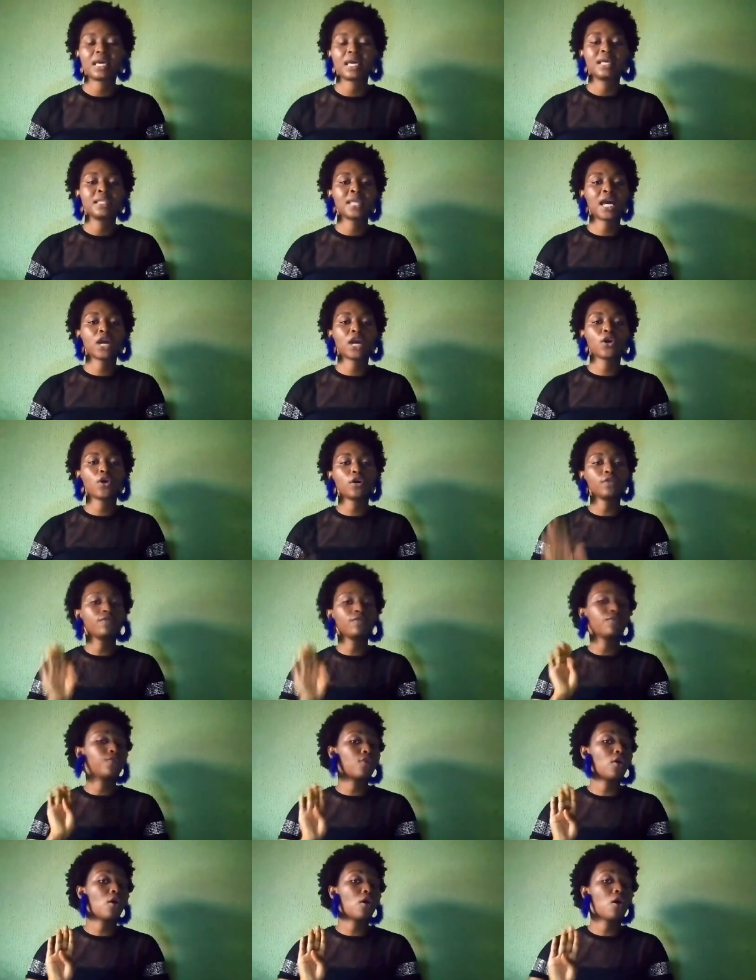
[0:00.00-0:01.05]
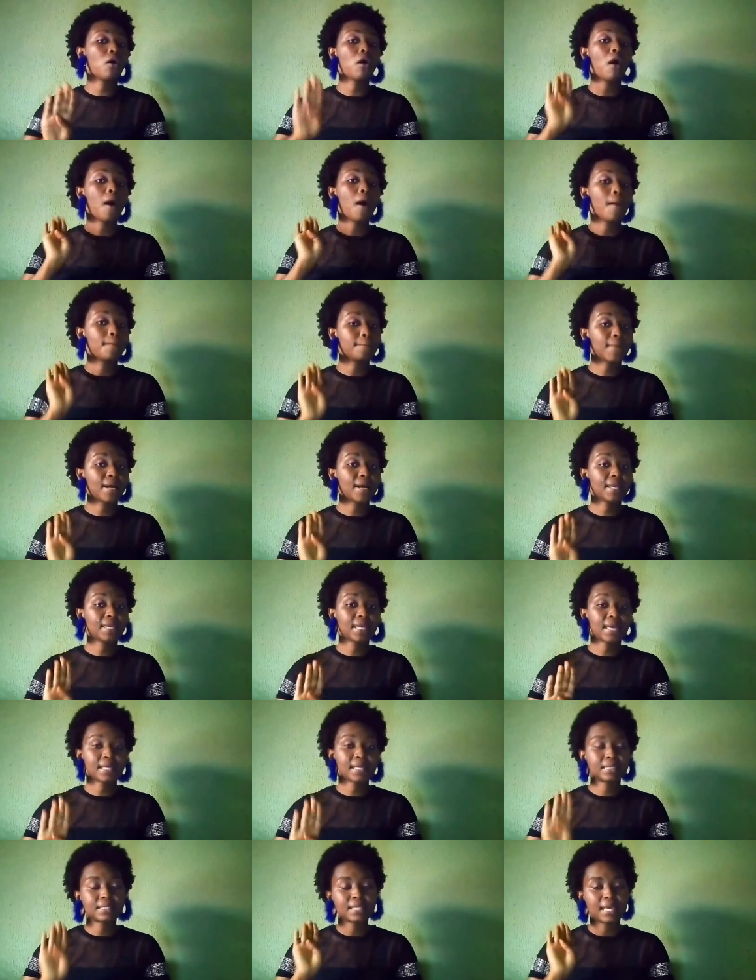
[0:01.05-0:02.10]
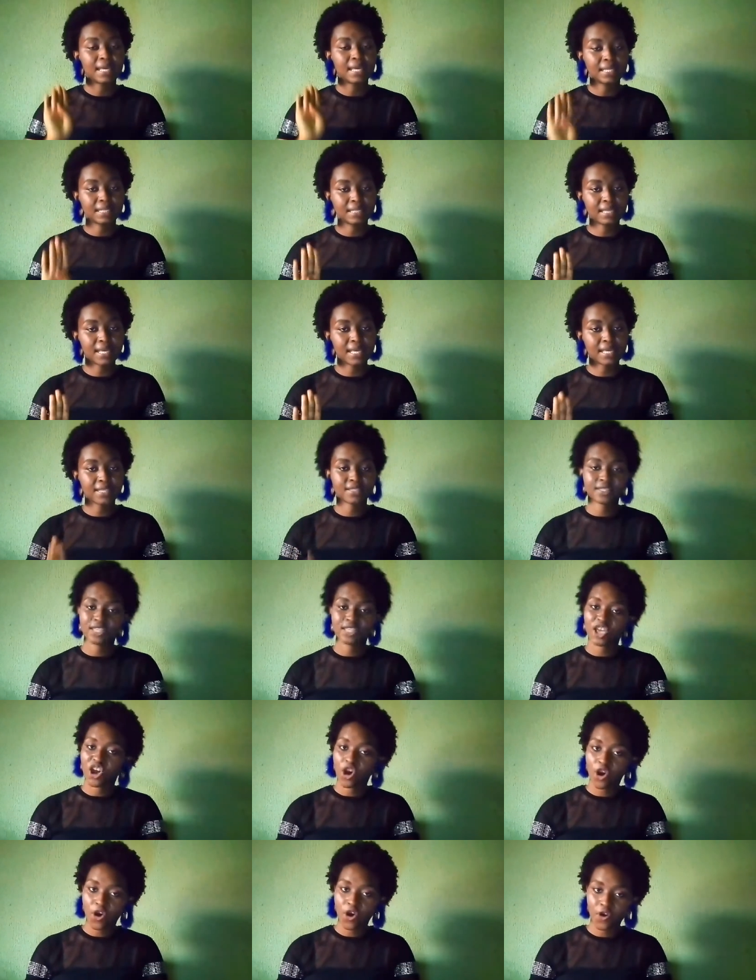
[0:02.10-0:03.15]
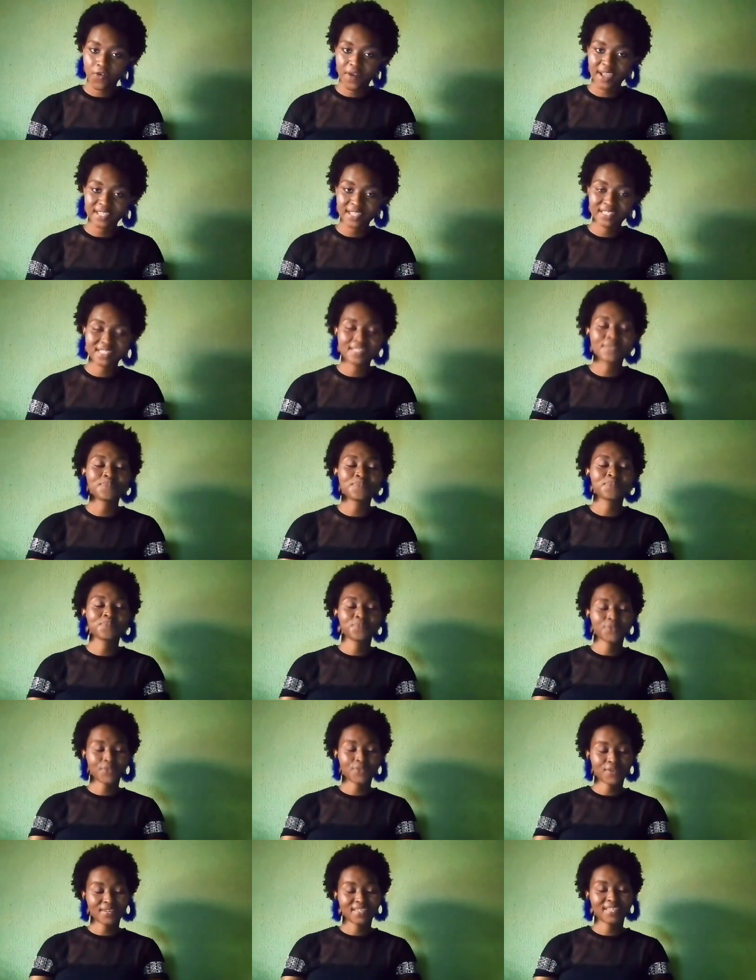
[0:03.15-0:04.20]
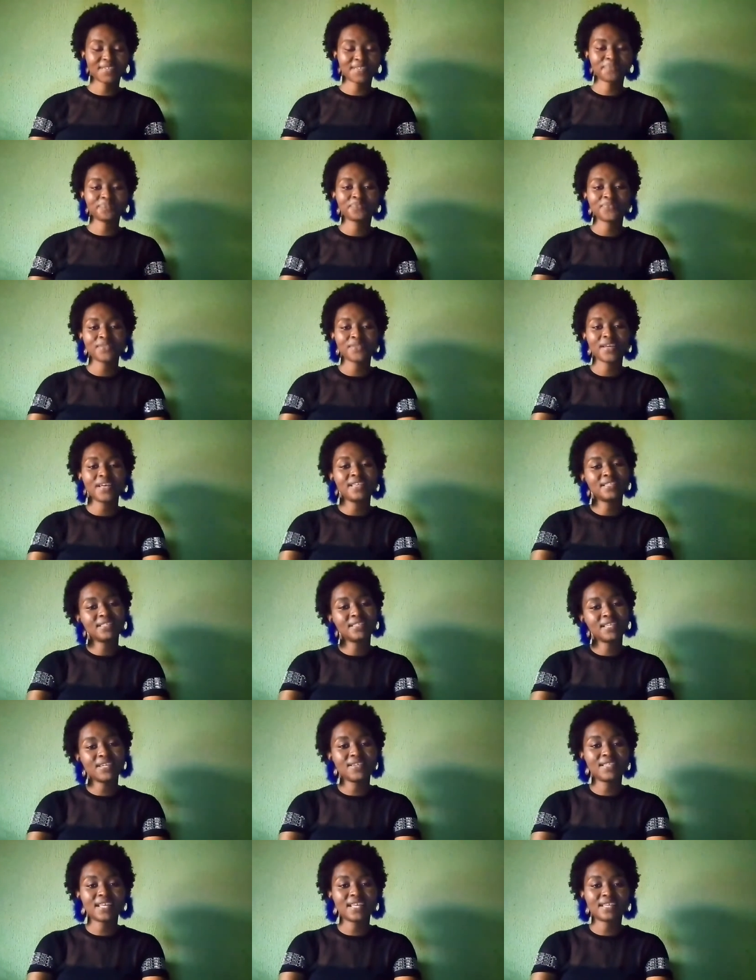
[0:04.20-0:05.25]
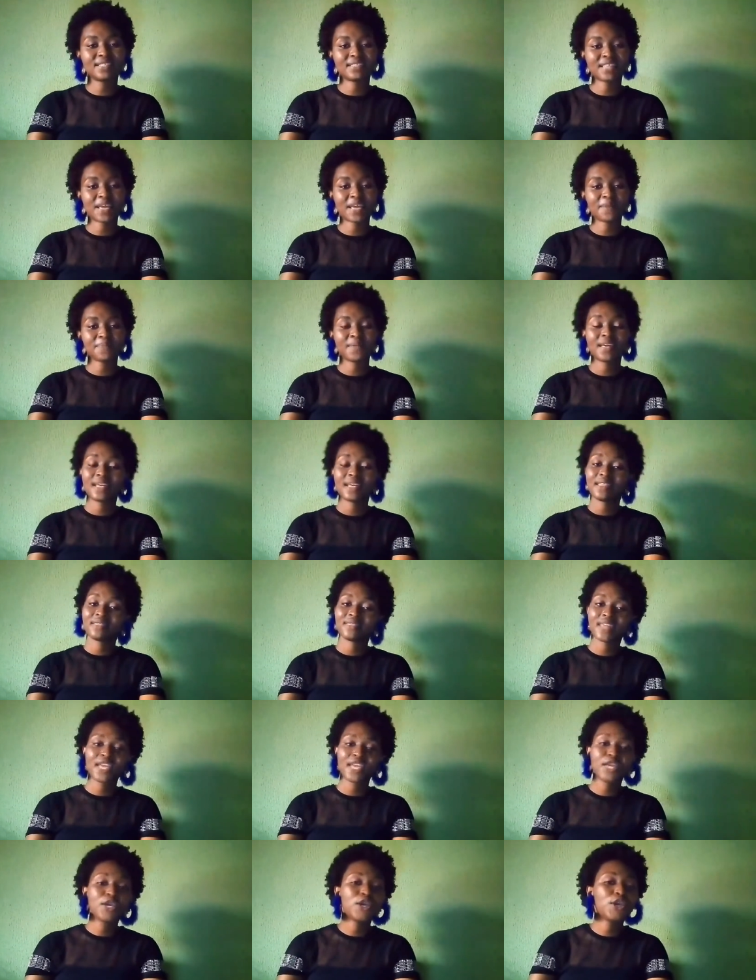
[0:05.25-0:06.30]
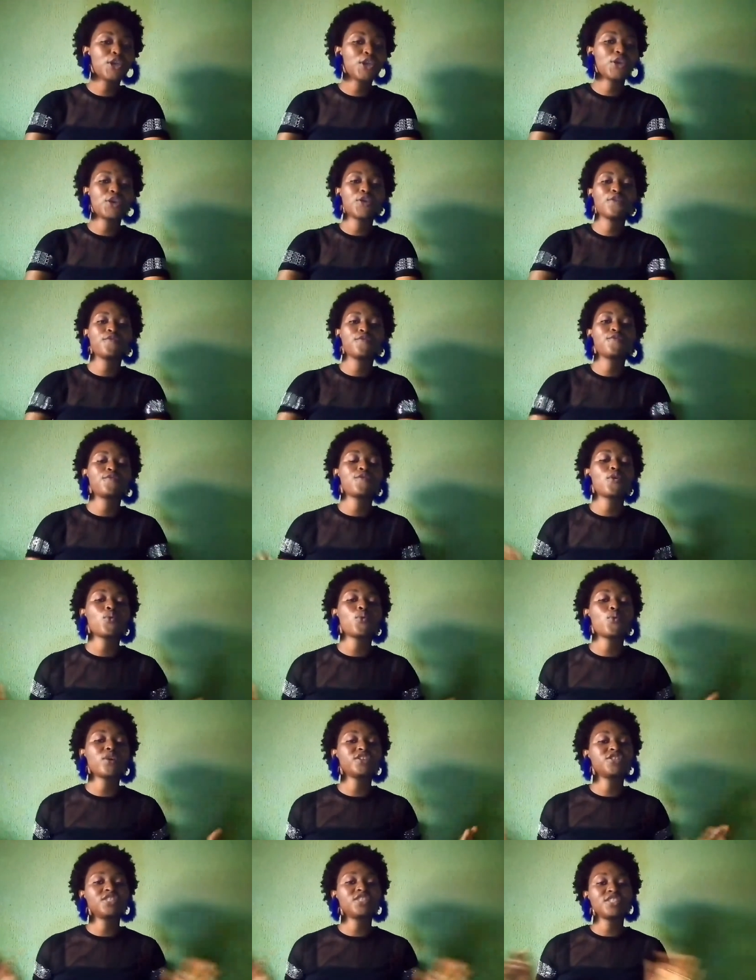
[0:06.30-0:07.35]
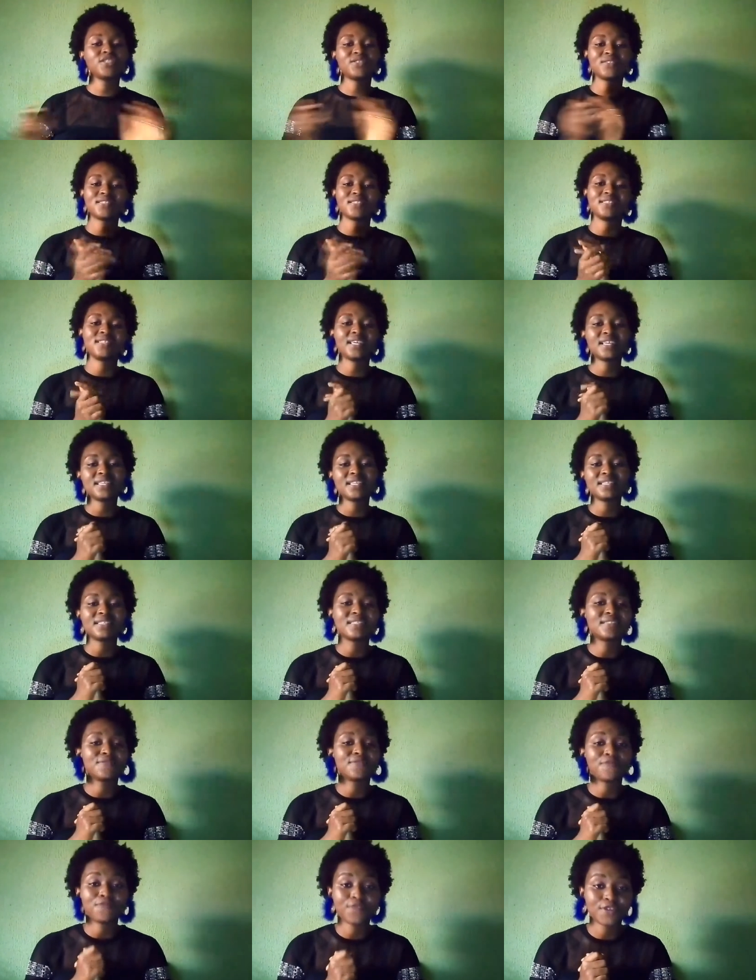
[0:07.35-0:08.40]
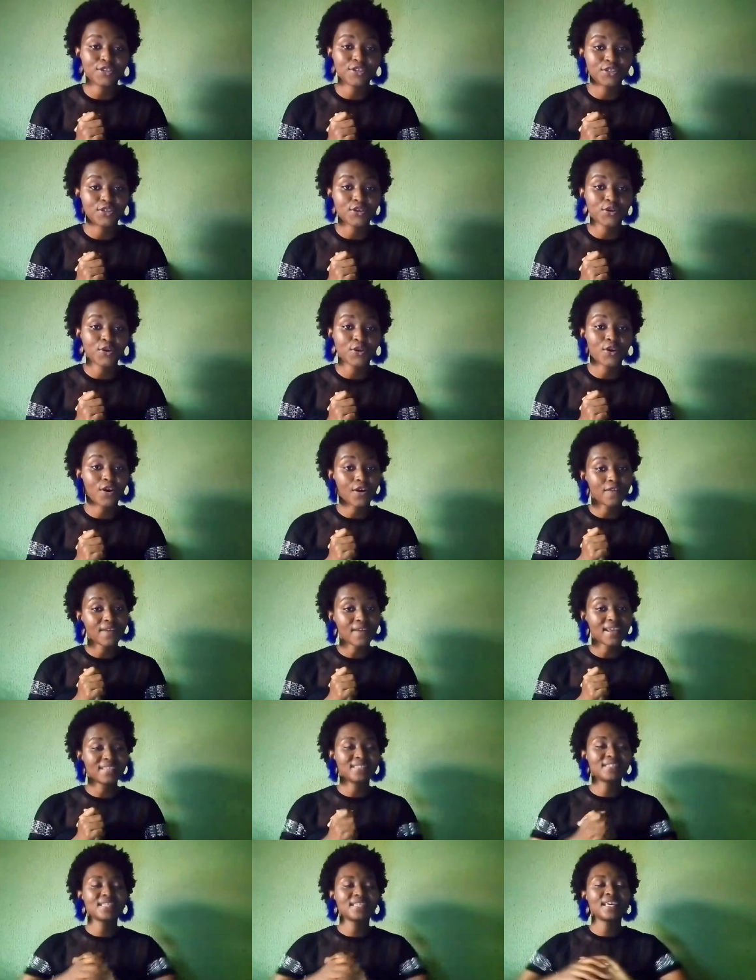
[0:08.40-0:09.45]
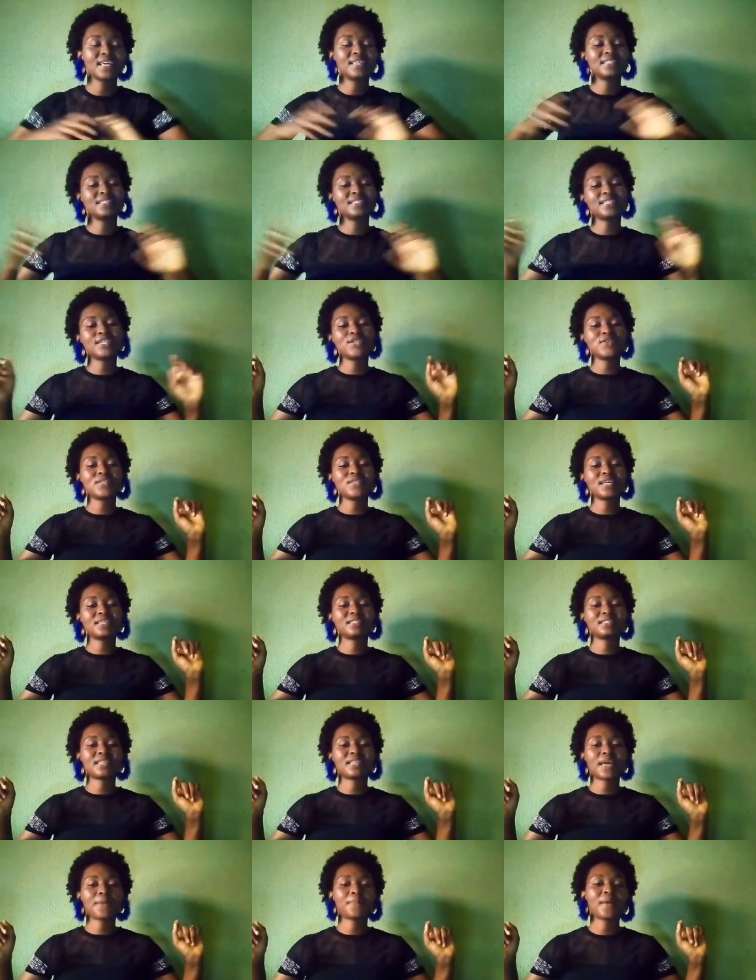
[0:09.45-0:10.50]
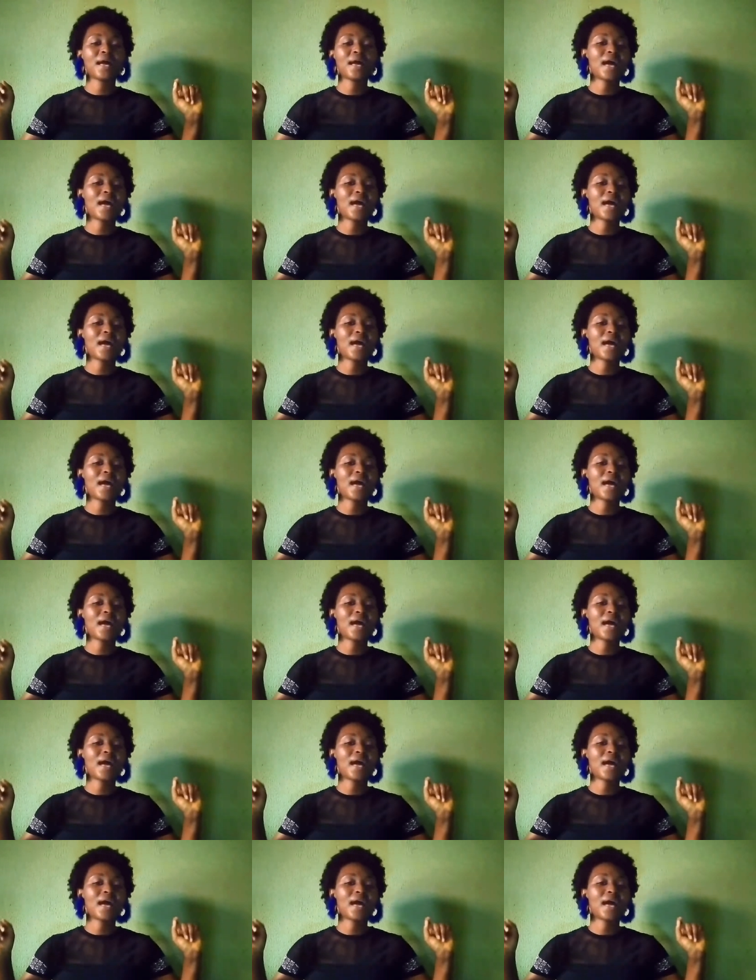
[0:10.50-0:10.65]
They are called 4 market days, all right. Okay, see you next time. Thank you for watching today's video, all right. See you next time.